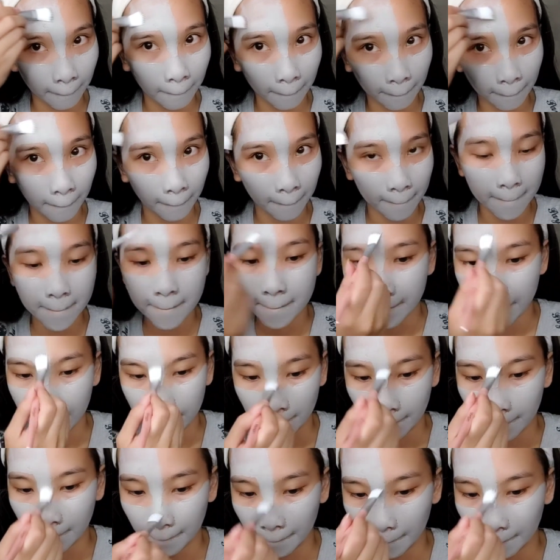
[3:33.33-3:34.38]

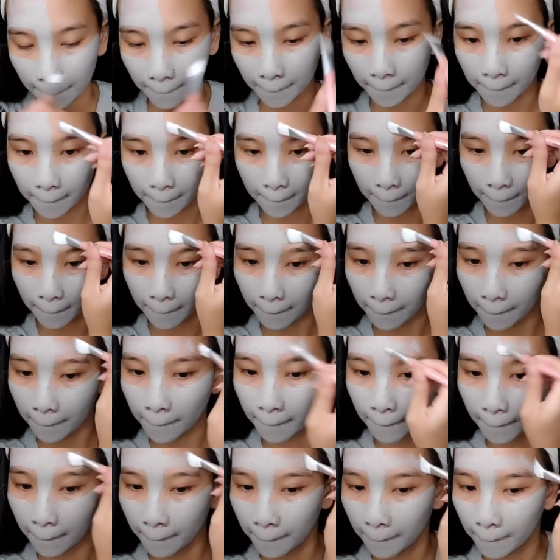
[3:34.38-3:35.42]

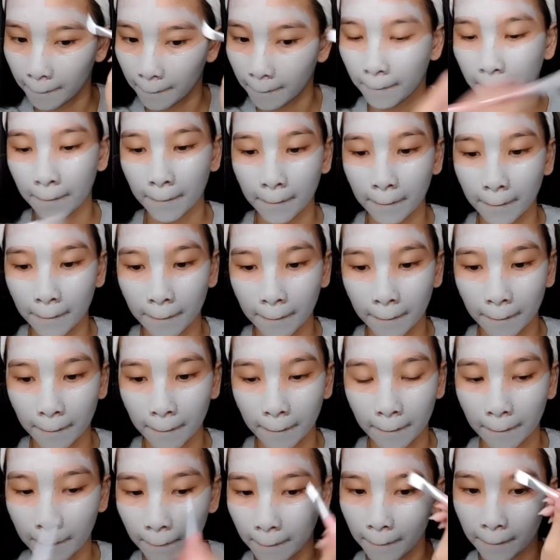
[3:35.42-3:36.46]

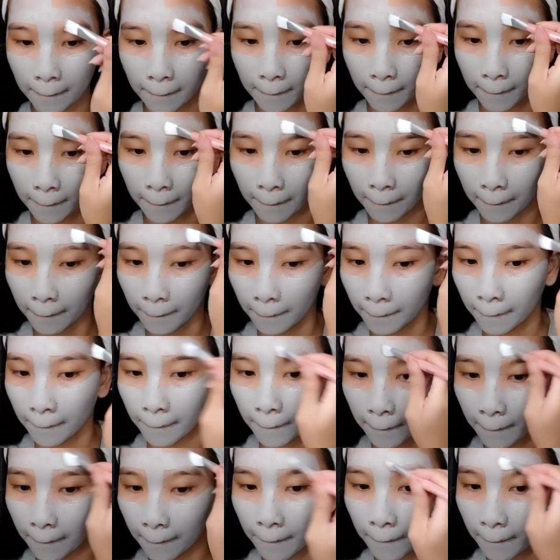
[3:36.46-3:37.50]

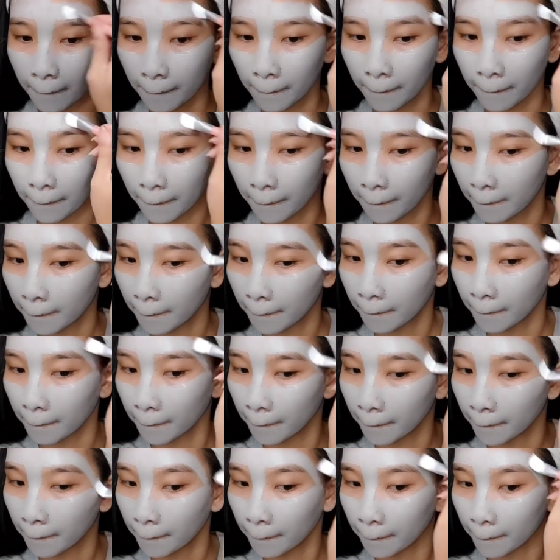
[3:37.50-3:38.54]

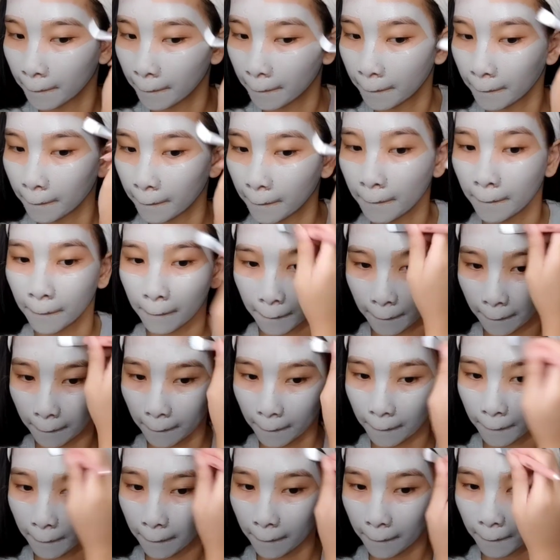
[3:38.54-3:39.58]

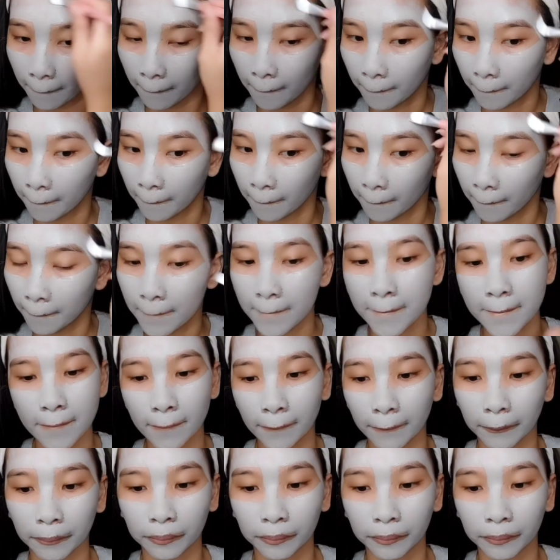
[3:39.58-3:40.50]
(no one is talking)